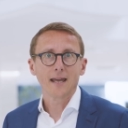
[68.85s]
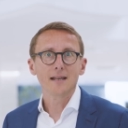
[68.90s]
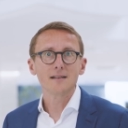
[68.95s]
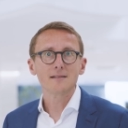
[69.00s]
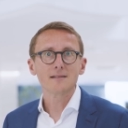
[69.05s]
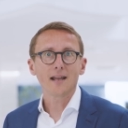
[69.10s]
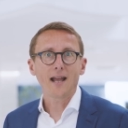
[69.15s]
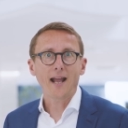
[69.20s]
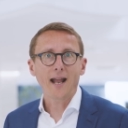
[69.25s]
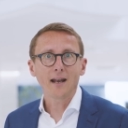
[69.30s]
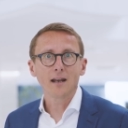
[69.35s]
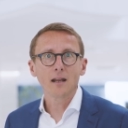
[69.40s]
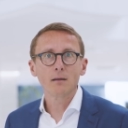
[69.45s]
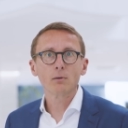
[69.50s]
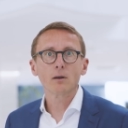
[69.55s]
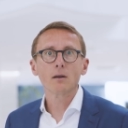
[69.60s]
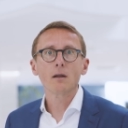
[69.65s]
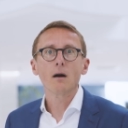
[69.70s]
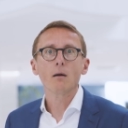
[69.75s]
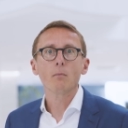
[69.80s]
is
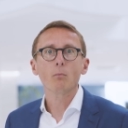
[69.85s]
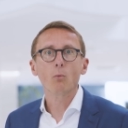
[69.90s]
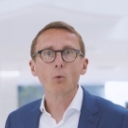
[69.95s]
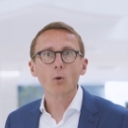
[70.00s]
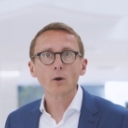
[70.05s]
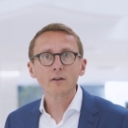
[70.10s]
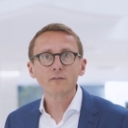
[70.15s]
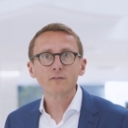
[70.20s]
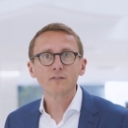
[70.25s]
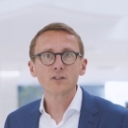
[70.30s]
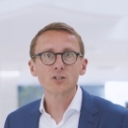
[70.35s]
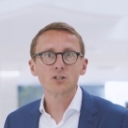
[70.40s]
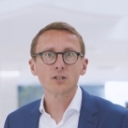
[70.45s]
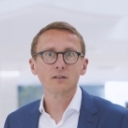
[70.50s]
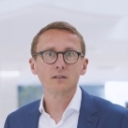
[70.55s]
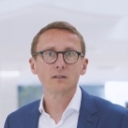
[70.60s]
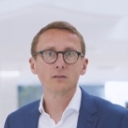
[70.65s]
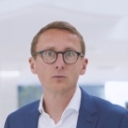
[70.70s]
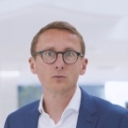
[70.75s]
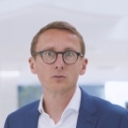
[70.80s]
enable more
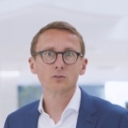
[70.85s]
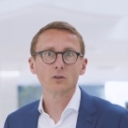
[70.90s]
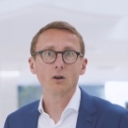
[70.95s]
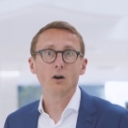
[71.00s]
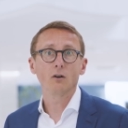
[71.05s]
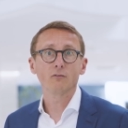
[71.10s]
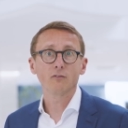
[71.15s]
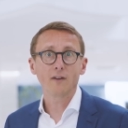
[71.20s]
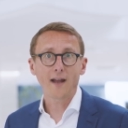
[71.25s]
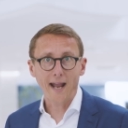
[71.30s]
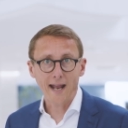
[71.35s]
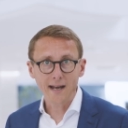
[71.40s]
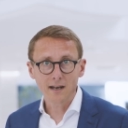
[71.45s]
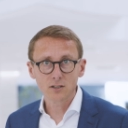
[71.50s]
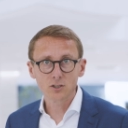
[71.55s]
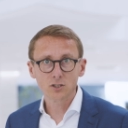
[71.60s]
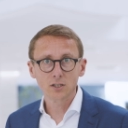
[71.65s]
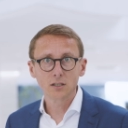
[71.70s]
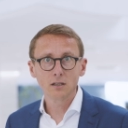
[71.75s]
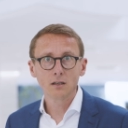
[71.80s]
efficient use of
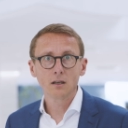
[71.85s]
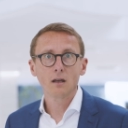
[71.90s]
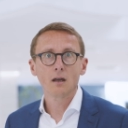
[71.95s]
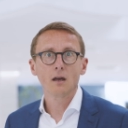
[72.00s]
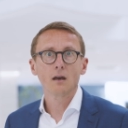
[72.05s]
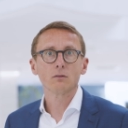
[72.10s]
energy,